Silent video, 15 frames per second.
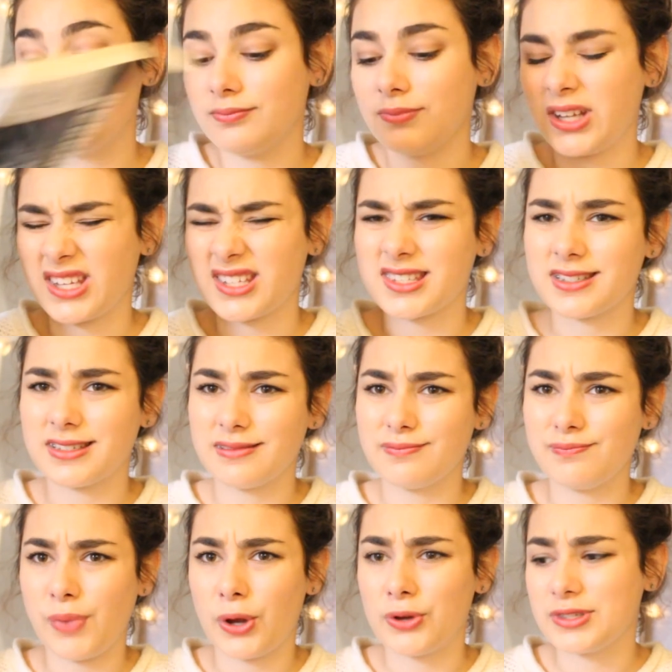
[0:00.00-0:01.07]
plus
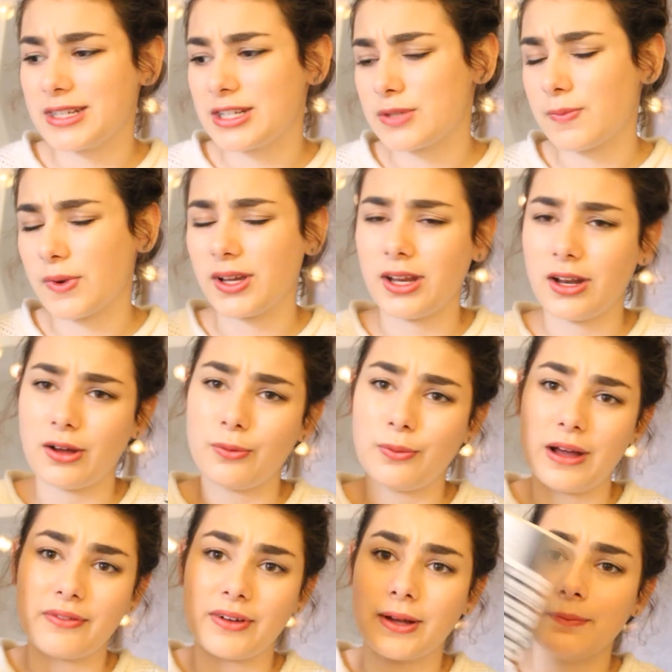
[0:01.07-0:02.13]
postage, but you know,
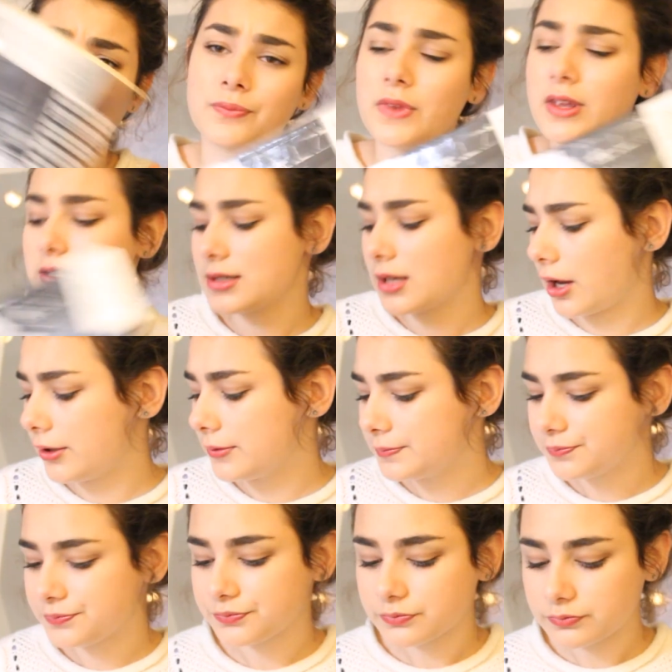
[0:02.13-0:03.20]
whatever. So
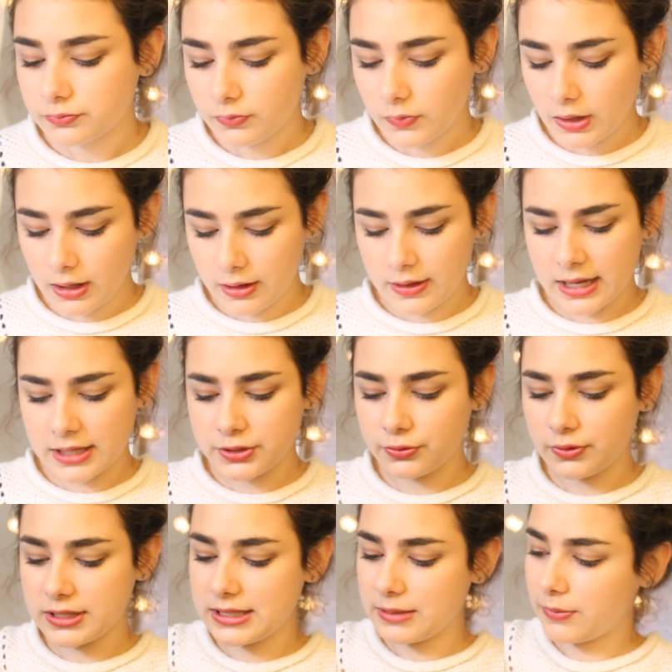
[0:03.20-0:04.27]
that's all
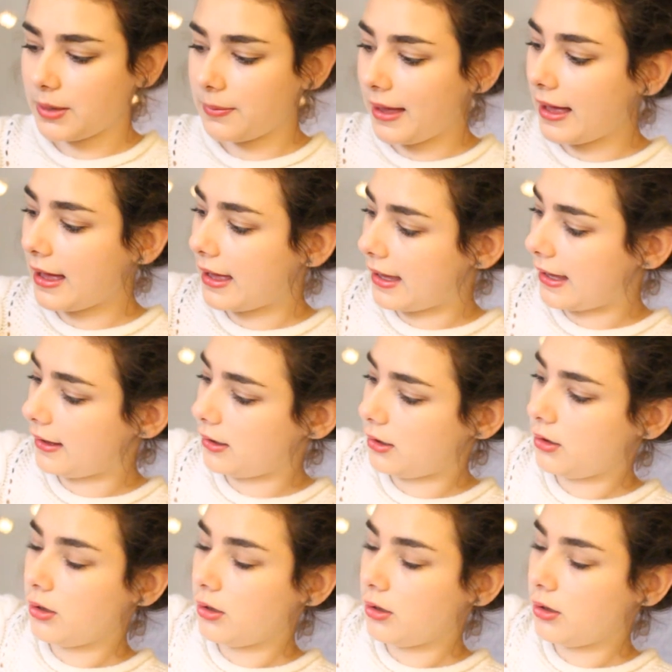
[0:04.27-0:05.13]
that's in my bag.